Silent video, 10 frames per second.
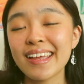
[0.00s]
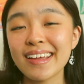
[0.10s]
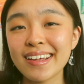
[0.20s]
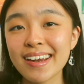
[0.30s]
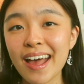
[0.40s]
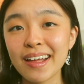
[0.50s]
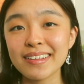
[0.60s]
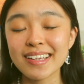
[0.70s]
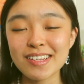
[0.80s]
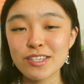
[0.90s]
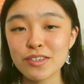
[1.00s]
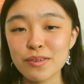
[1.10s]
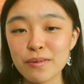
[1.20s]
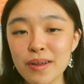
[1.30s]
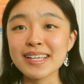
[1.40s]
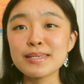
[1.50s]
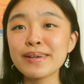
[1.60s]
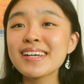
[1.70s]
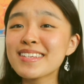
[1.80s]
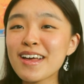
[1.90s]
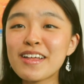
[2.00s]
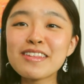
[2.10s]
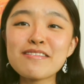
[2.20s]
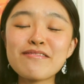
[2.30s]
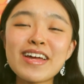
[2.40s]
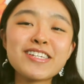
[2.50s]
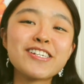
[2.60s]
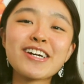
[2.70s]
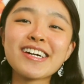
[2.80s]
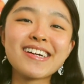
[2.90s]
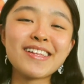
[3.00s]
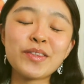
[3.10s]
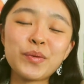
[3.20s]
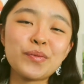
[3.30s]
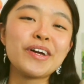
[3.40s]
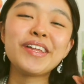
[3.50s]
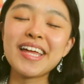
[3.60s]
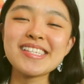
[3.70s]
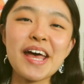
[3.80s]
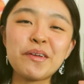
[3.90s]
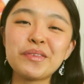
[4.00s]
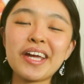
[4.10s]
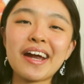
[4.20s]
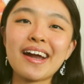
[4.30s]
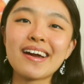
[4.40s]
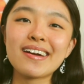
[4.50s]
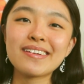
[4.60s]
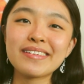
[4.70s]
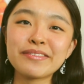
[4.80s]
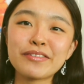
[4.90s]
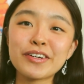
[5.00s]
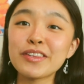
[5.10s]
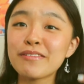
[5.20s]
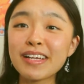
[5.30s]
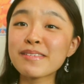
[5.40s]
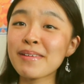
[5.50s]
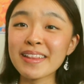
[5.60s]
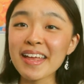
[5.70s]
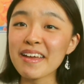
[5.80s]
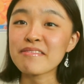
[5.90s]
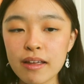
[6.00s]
And I'll get to experience all the adventure and thrill that's out there for the rest of my life.